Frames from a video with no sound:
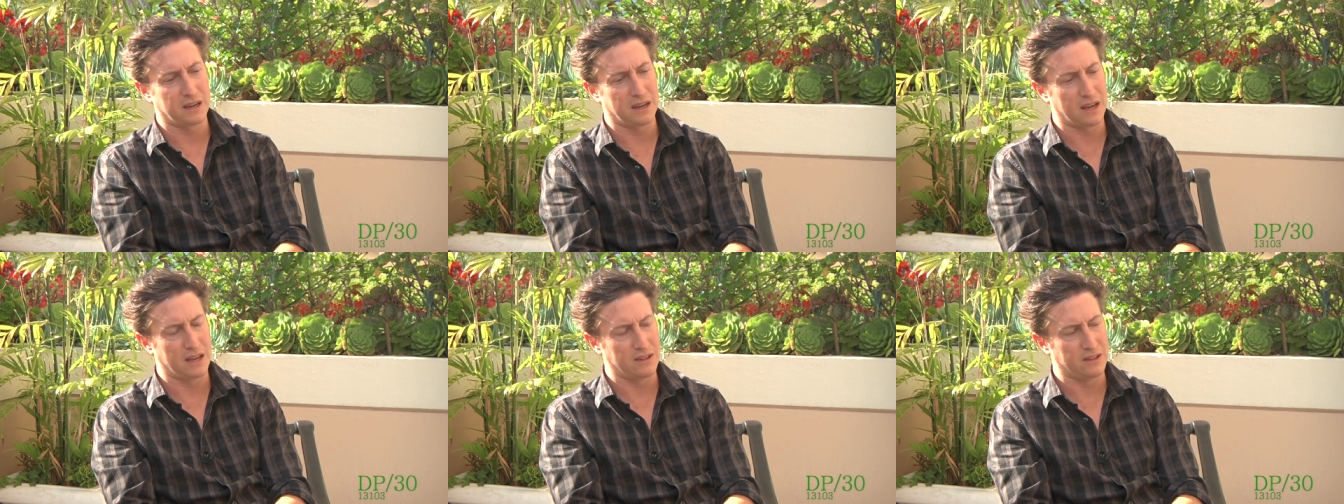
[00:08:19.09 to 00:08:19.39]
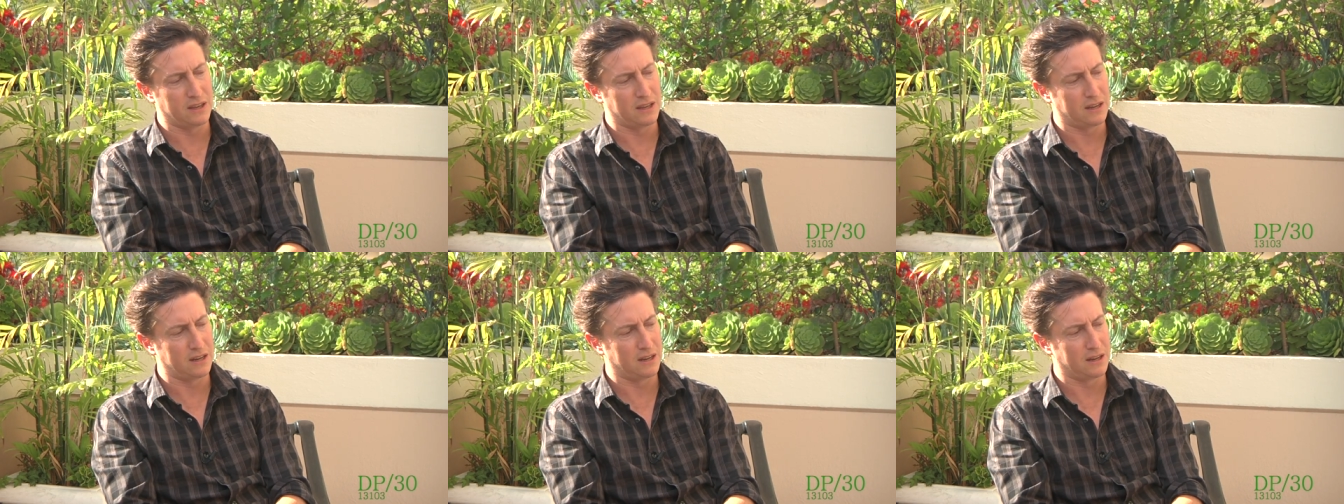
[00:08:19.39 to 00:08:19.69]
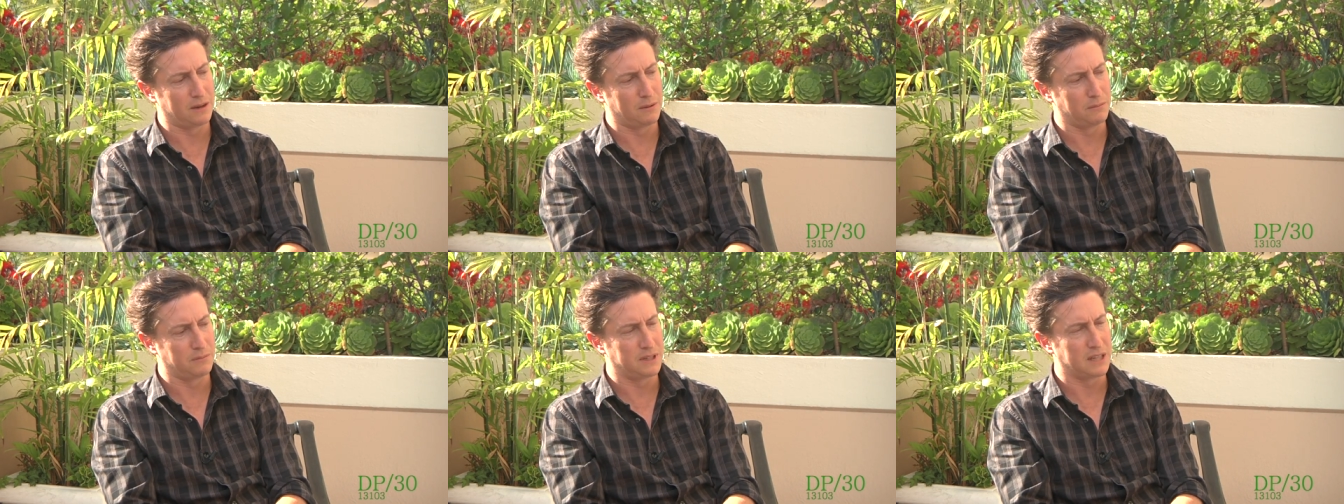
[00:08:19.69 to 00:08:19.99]
And then
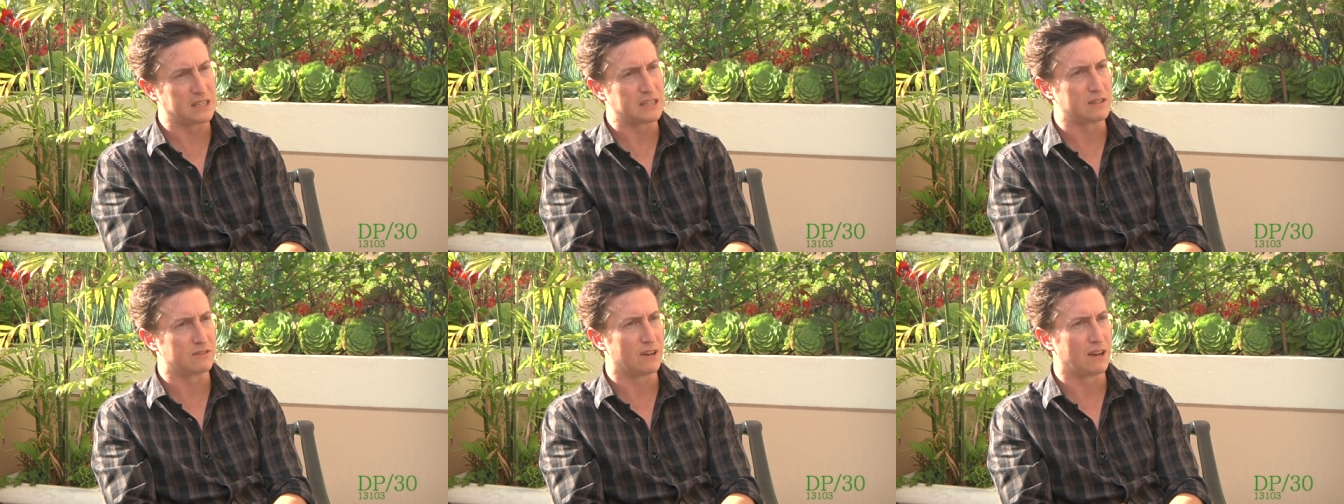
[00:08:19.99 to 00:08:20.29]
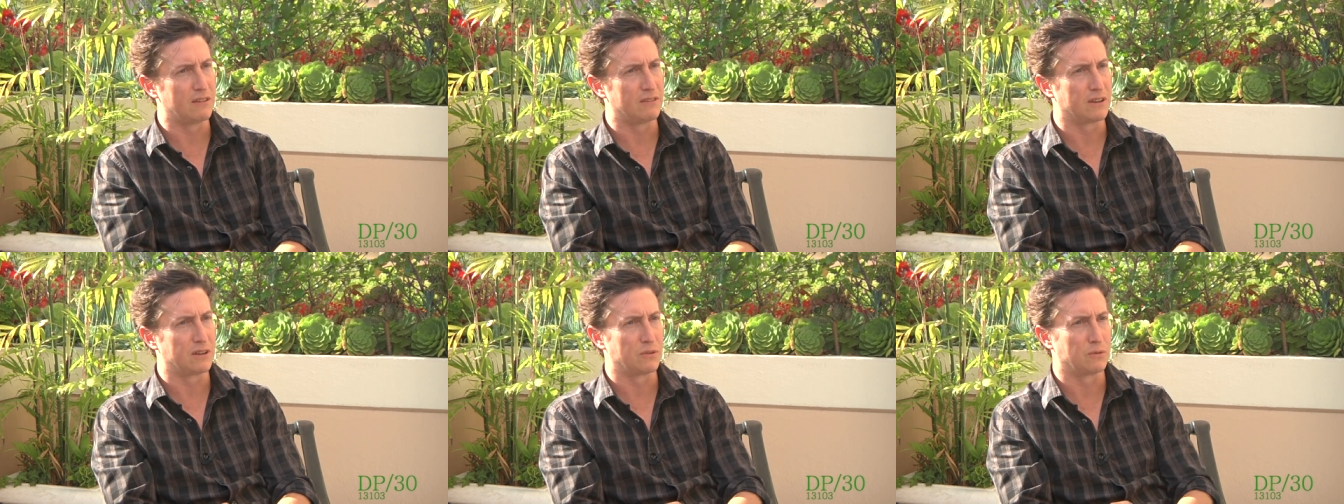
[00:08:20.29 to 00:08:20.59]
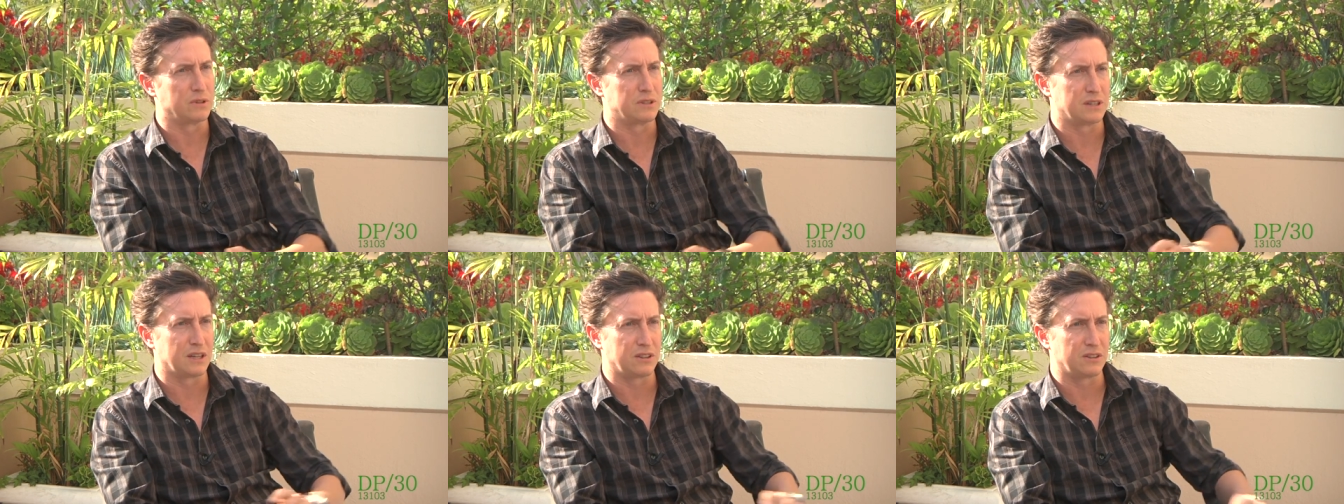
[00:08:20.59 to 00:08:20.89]
um, Days of Heaven,
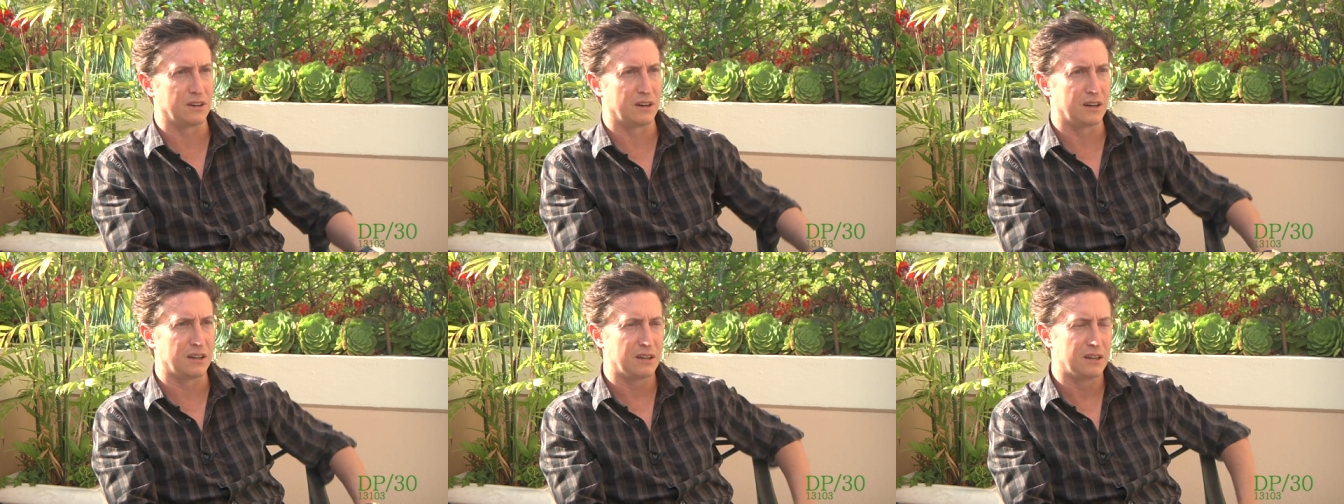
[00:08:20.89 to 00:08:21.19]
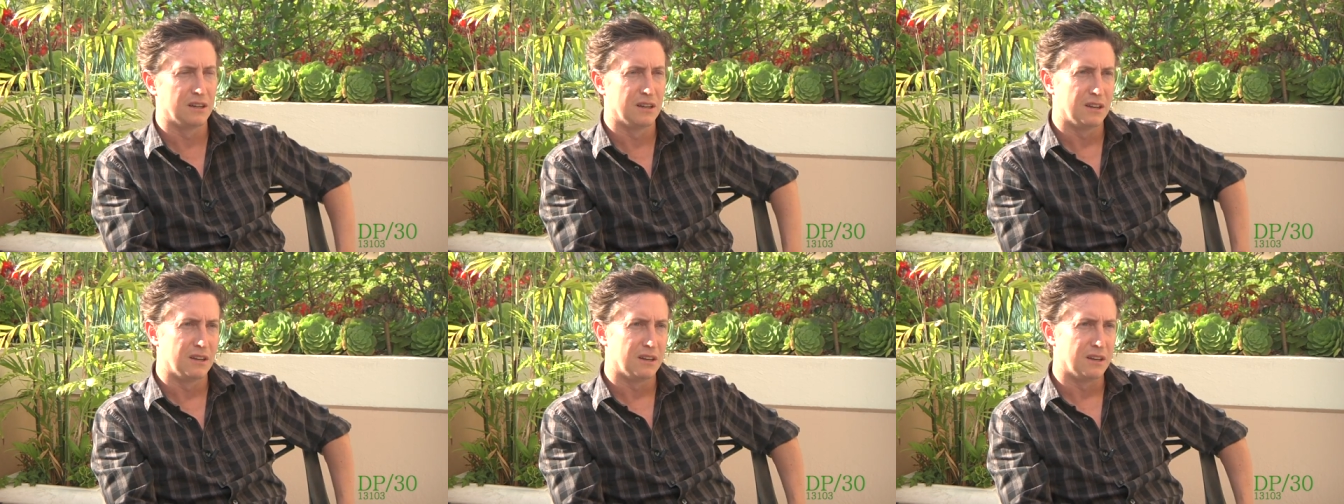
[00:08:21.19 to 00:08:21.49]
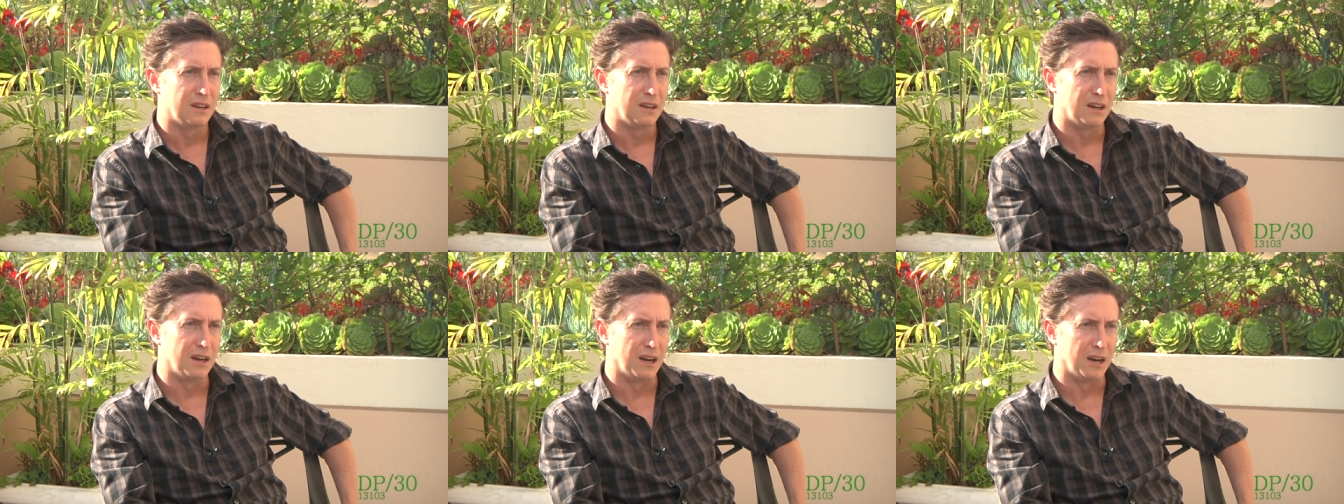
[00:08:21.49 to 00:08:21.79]
which I thought,
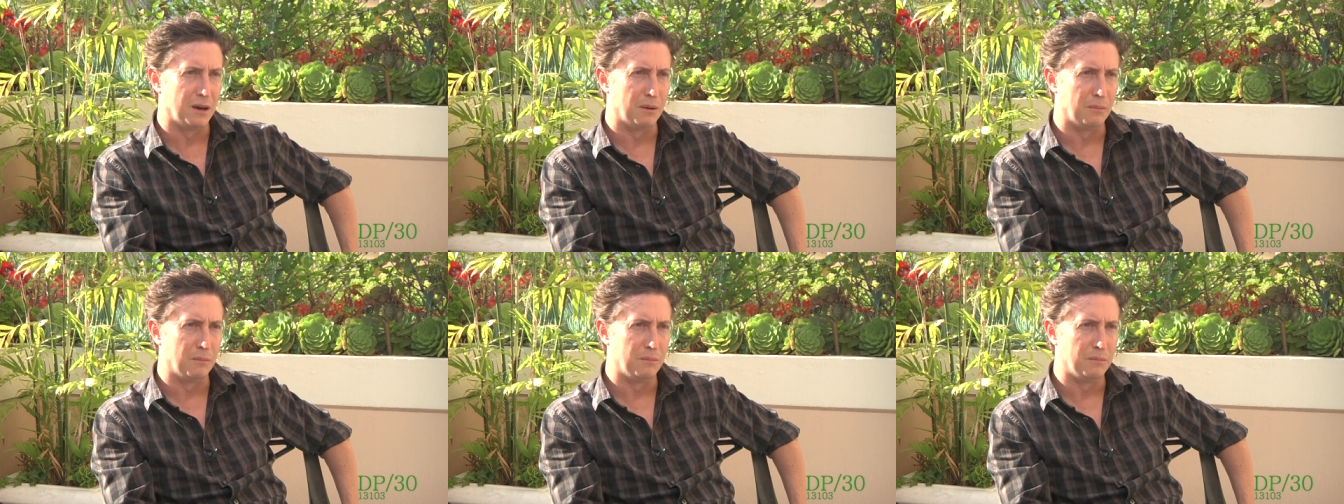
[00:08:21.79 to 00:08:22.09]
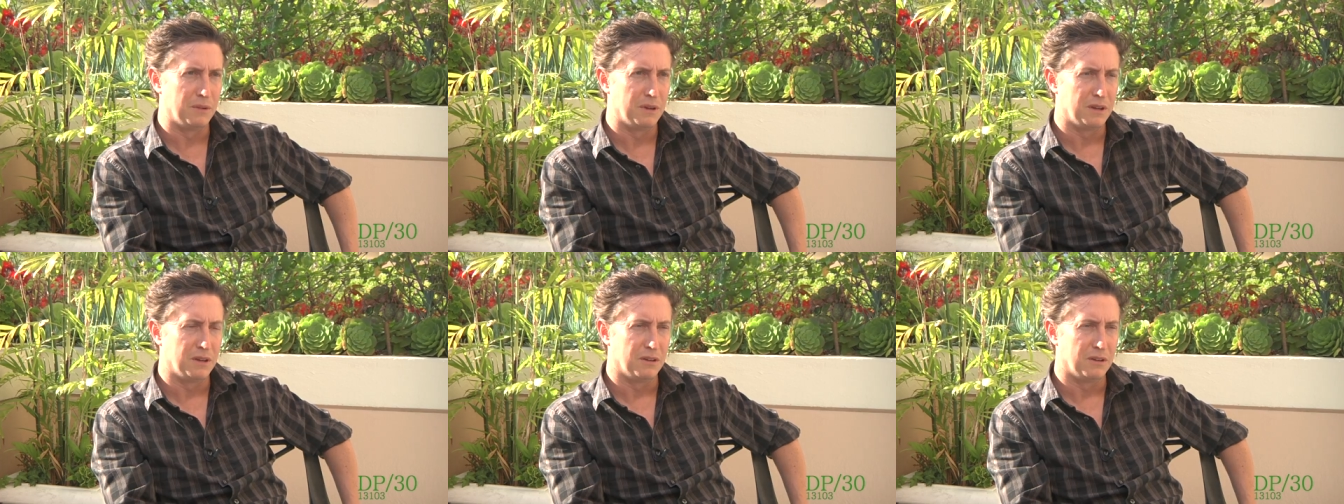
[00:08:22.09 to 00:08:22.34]
um,